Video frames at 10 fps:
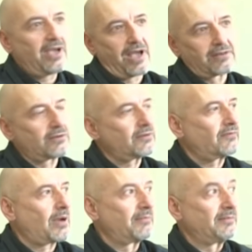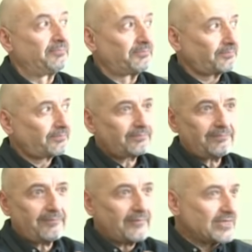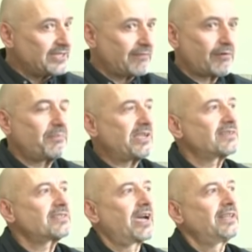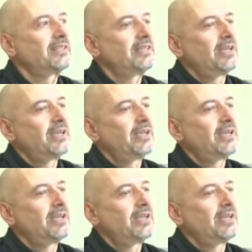and also from the European side,